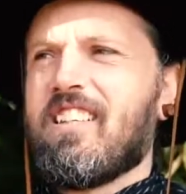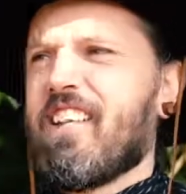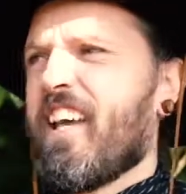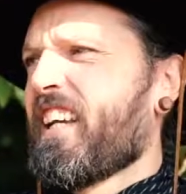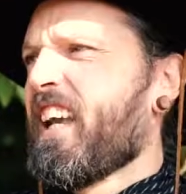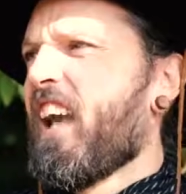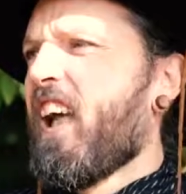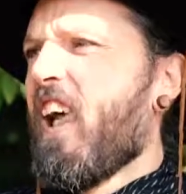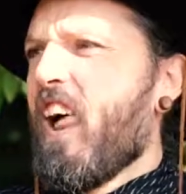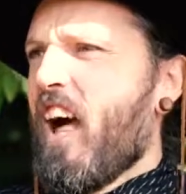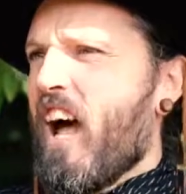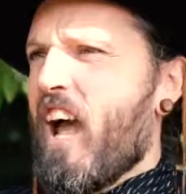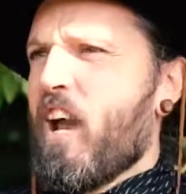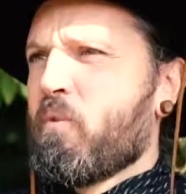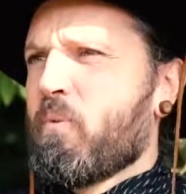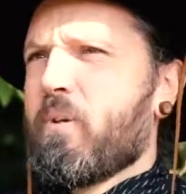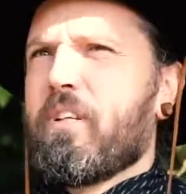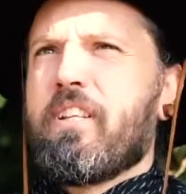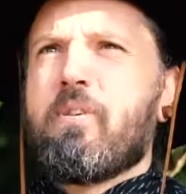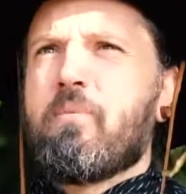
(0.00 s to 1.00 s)
like, I
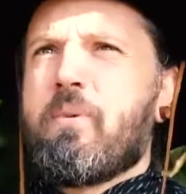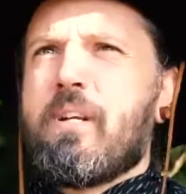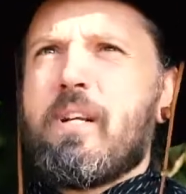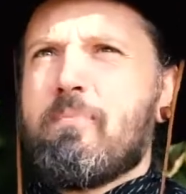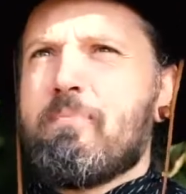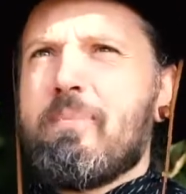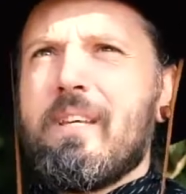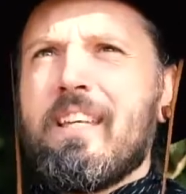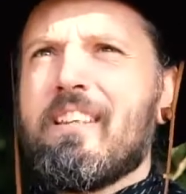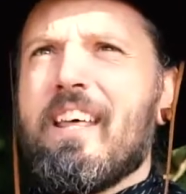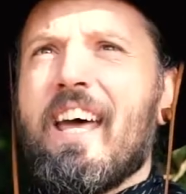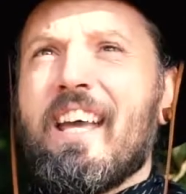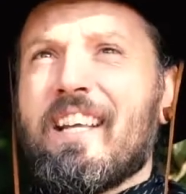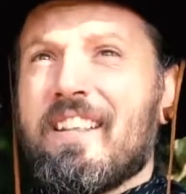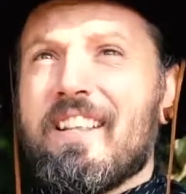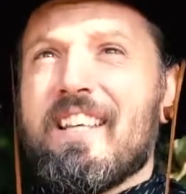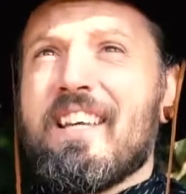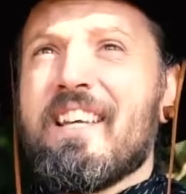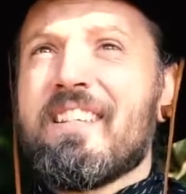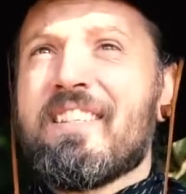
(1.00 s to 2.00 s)
really want to be like
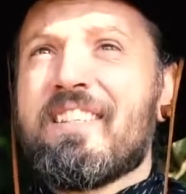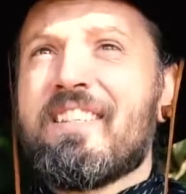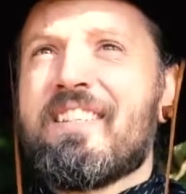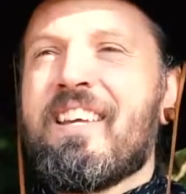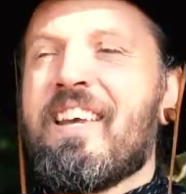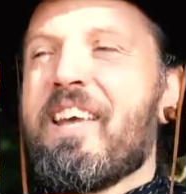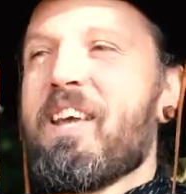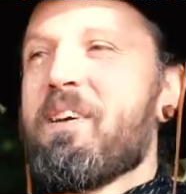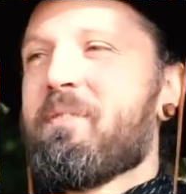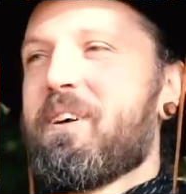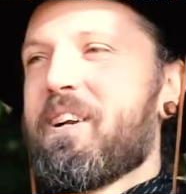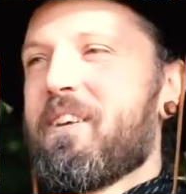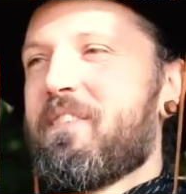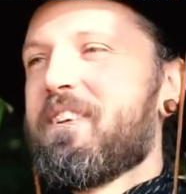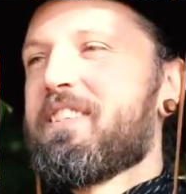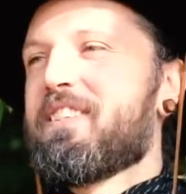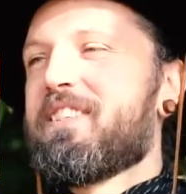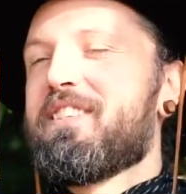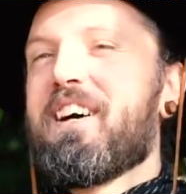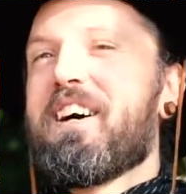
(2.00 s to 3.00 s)
this. But if
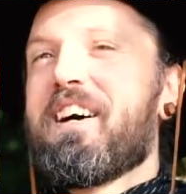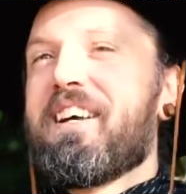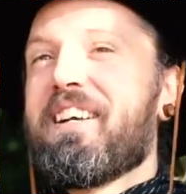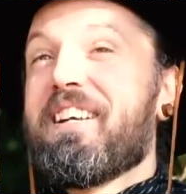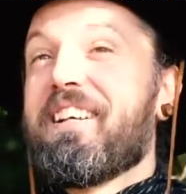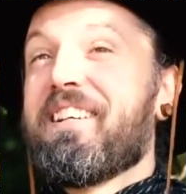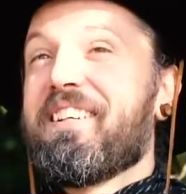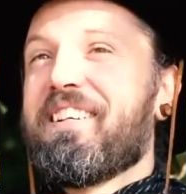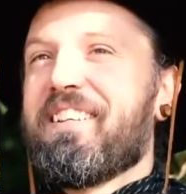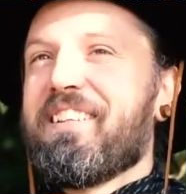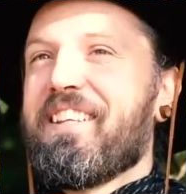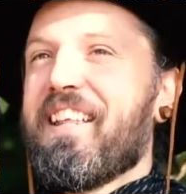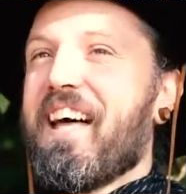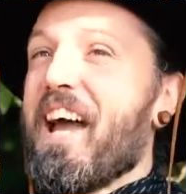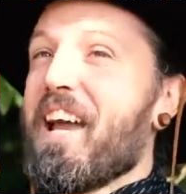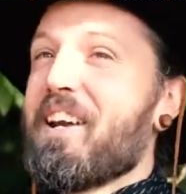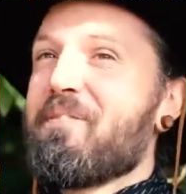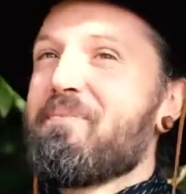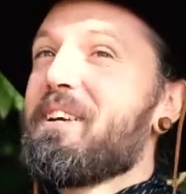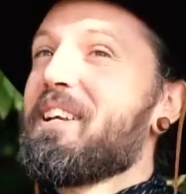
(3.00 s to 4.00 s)
it's not in
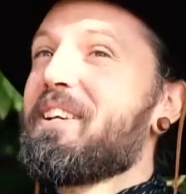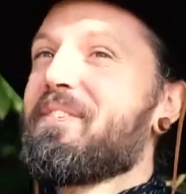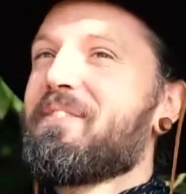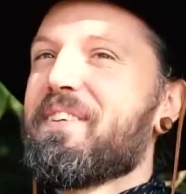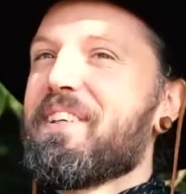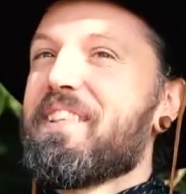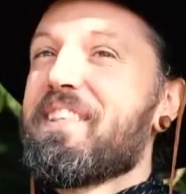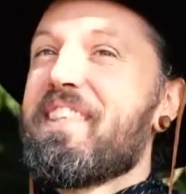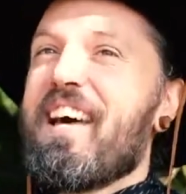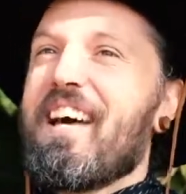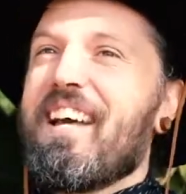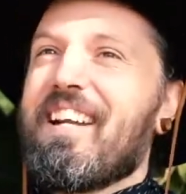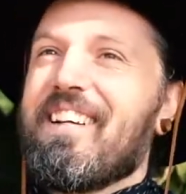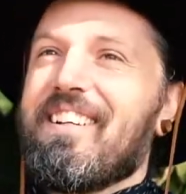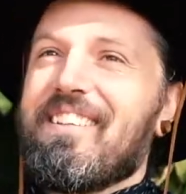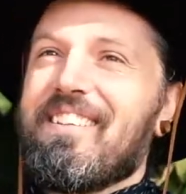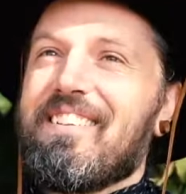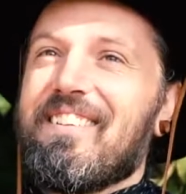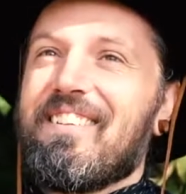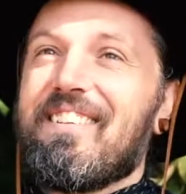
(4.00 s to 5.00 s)
alignment with that
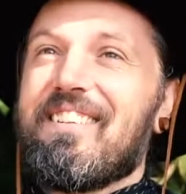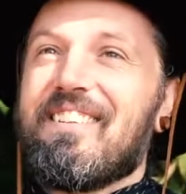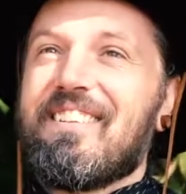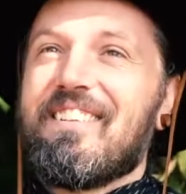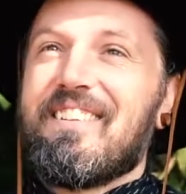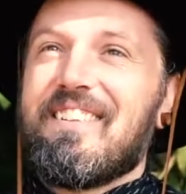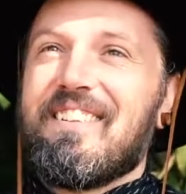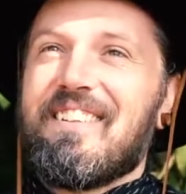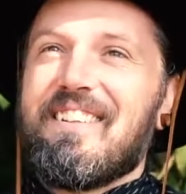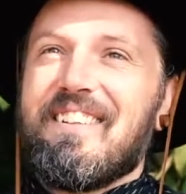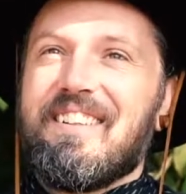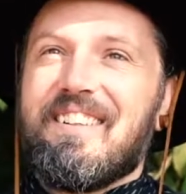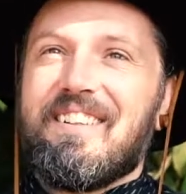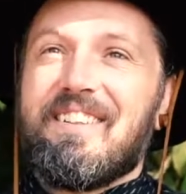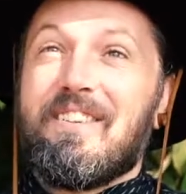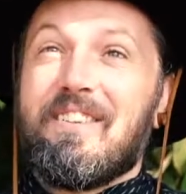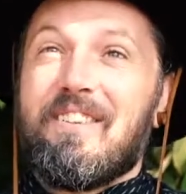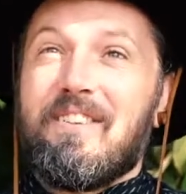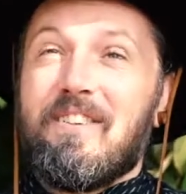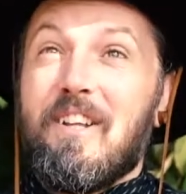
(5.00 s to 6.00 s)

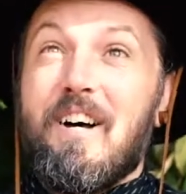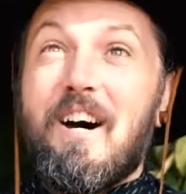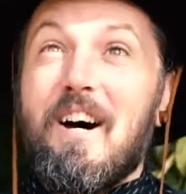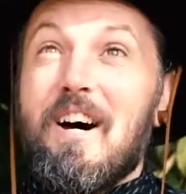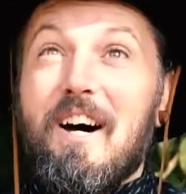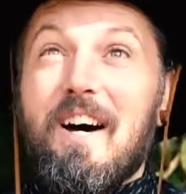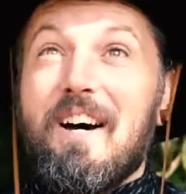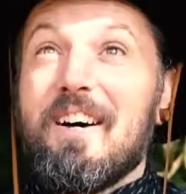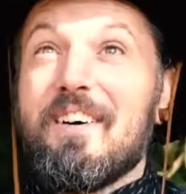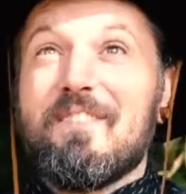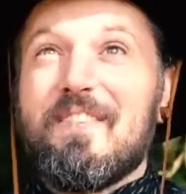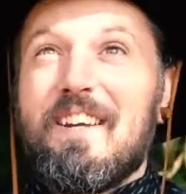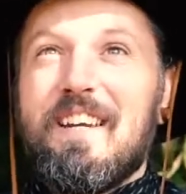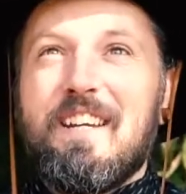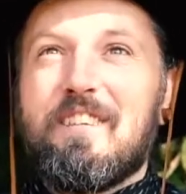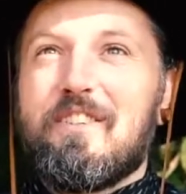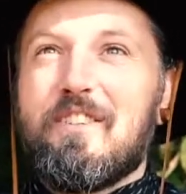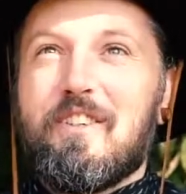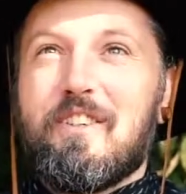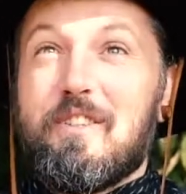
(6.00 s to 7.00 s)
law of
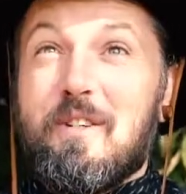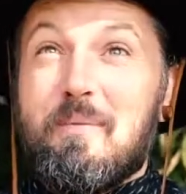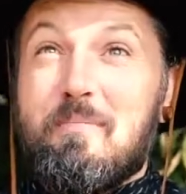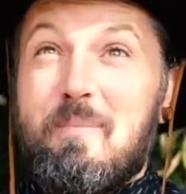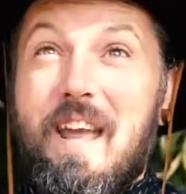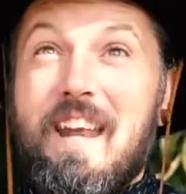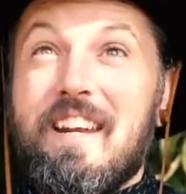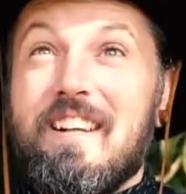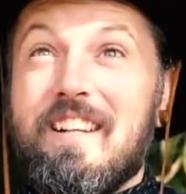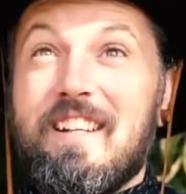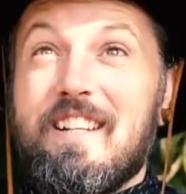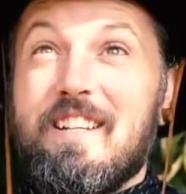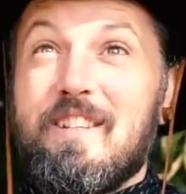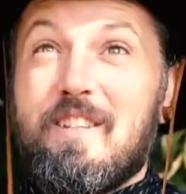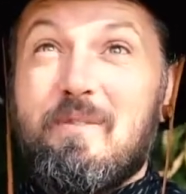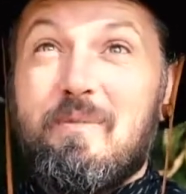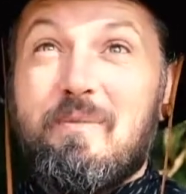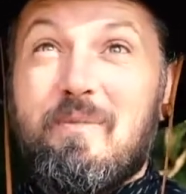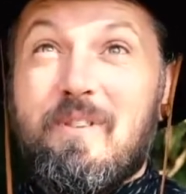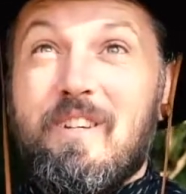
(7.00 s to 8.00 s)

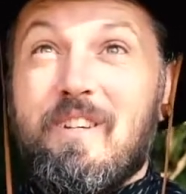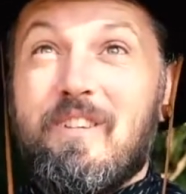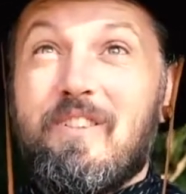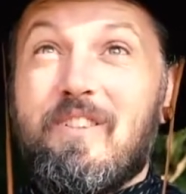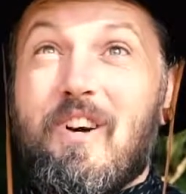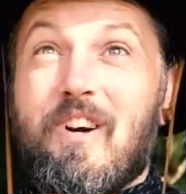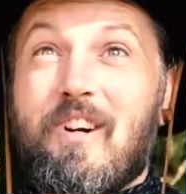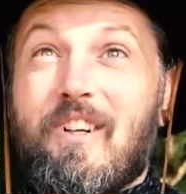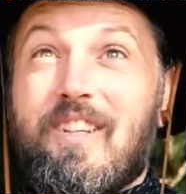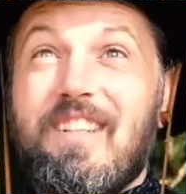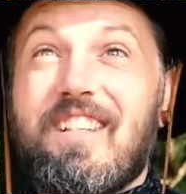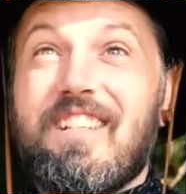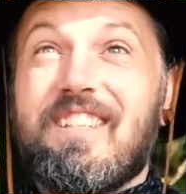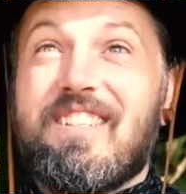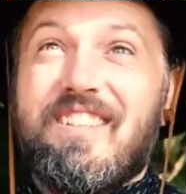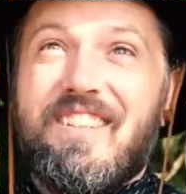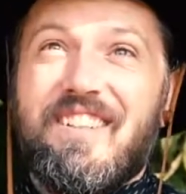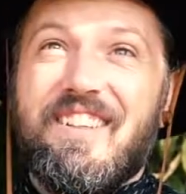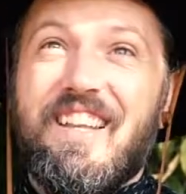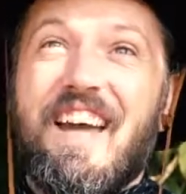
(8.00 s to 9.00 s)
interdependence, the dark
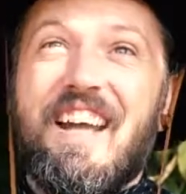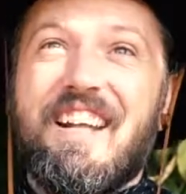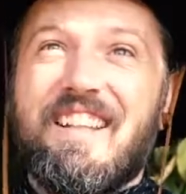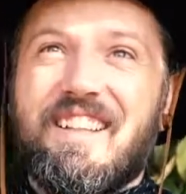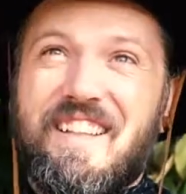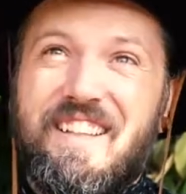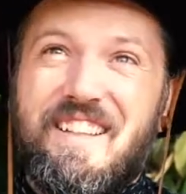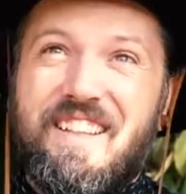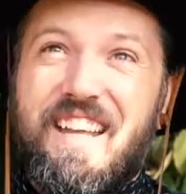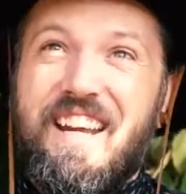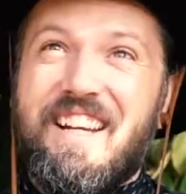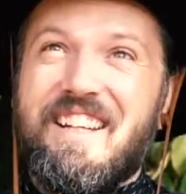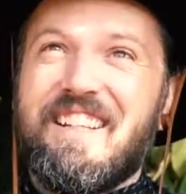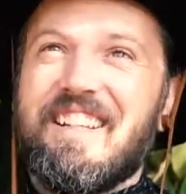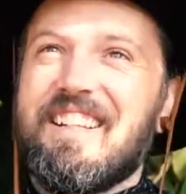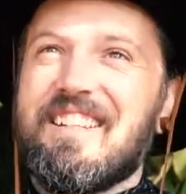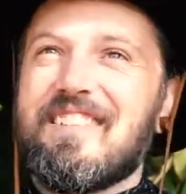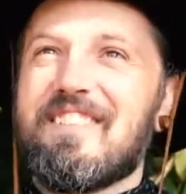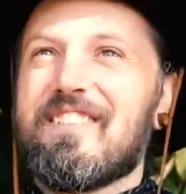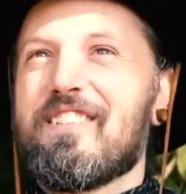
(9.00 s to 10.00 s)
needs the light
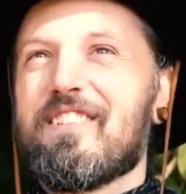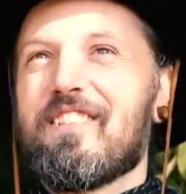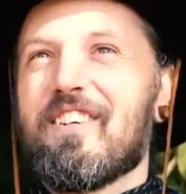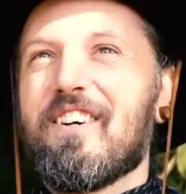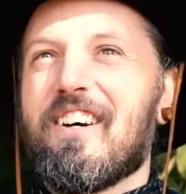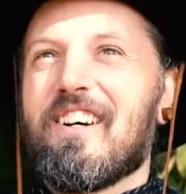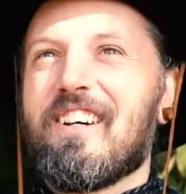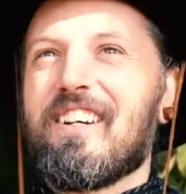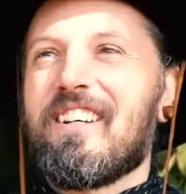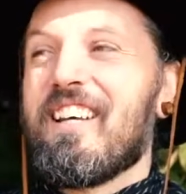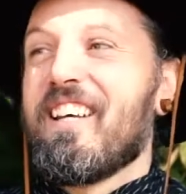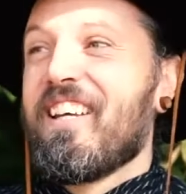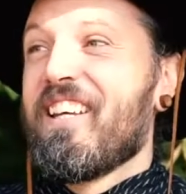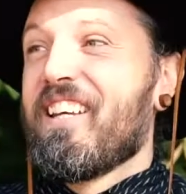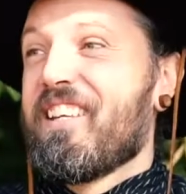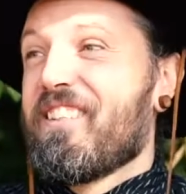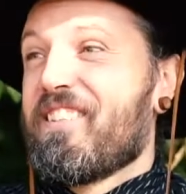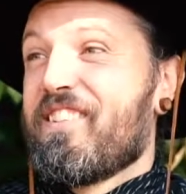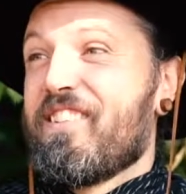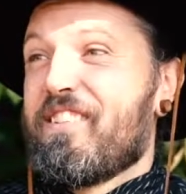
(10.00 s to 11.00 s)
needs the dark,
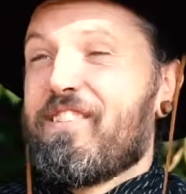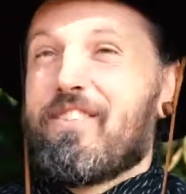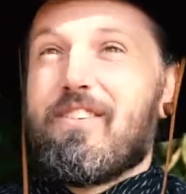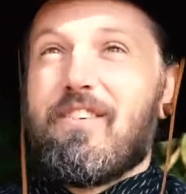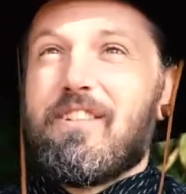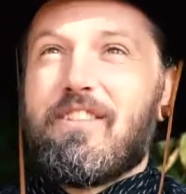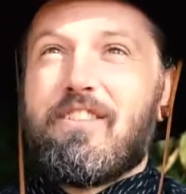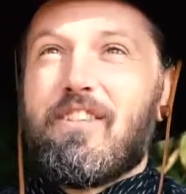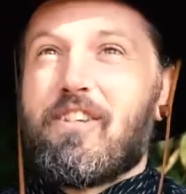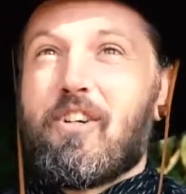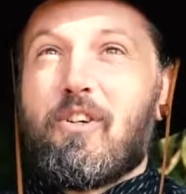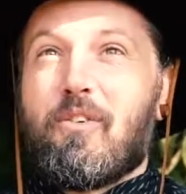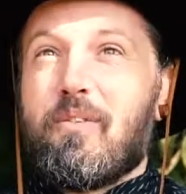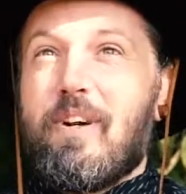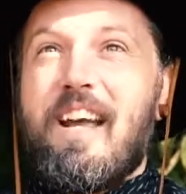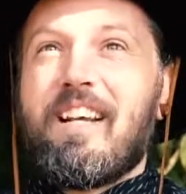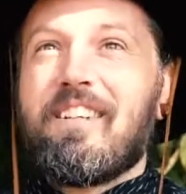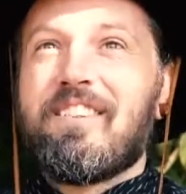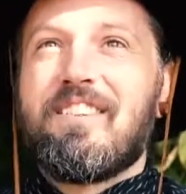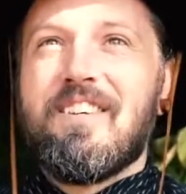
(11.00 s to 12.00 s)
it's just going to
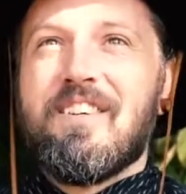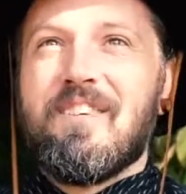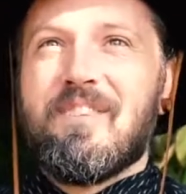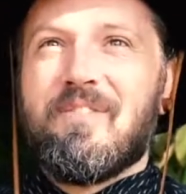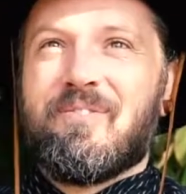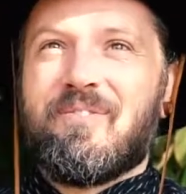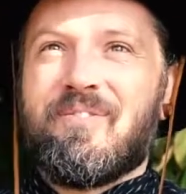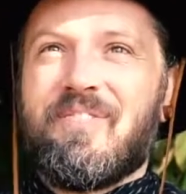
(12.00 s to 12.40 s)
correct you.